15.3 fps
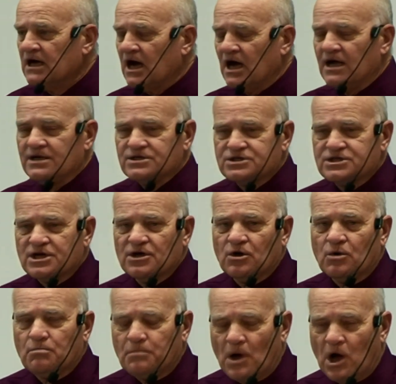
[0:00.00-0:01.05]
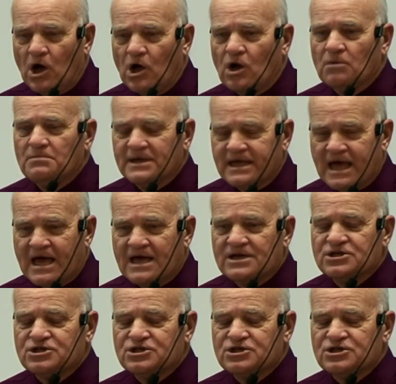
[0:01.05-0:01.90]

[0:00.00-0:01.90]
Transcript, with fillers: until Paul began